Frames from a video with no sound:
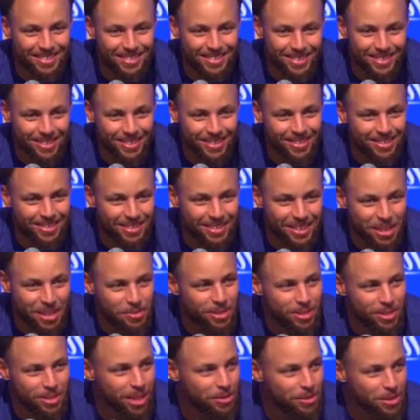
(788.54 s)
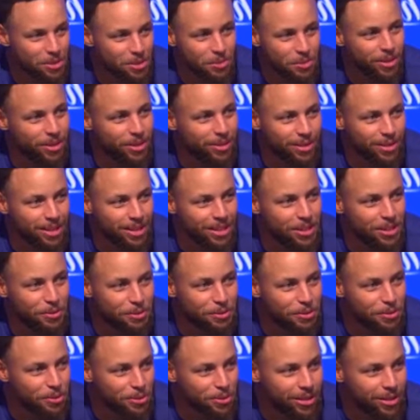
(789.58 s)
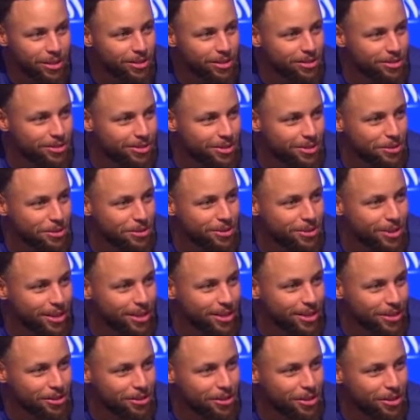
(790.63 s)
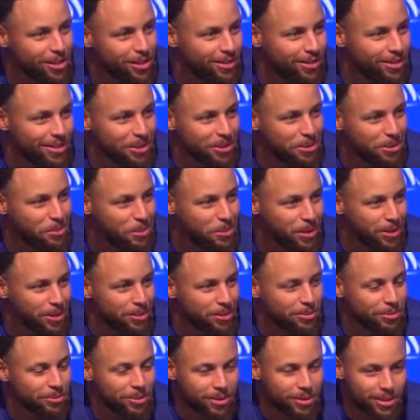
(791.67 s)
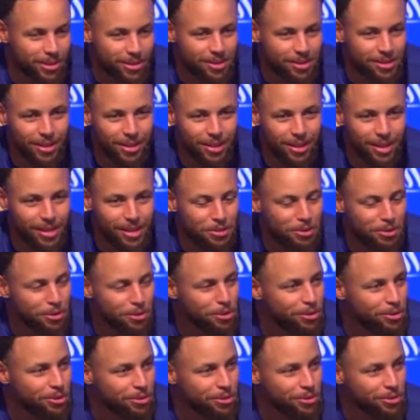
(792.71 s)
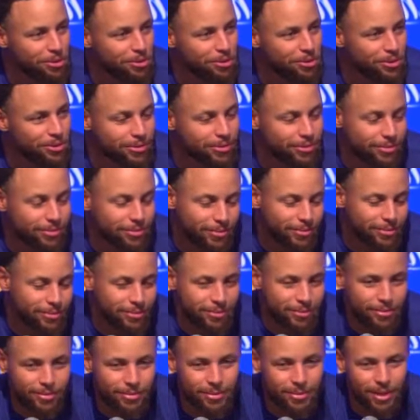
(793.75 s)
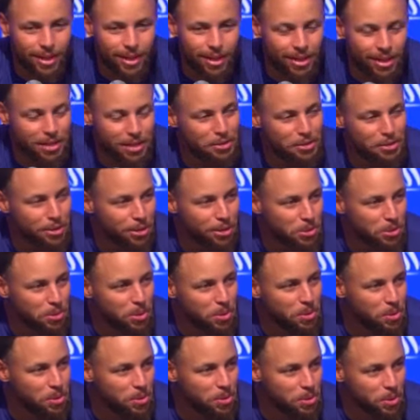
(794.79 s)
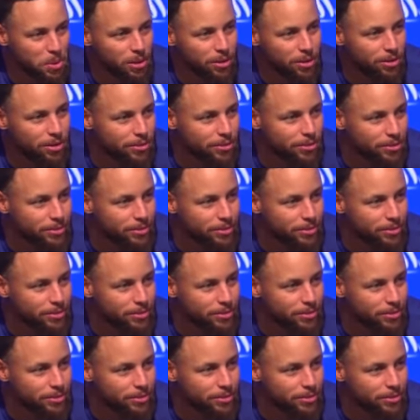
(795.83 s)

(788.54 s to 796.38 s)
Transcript: At the same time, he's been in the league for 3 years. So it's kind of crazy to think about what these young guys are going through, and kind of gives you a little bit of perspective.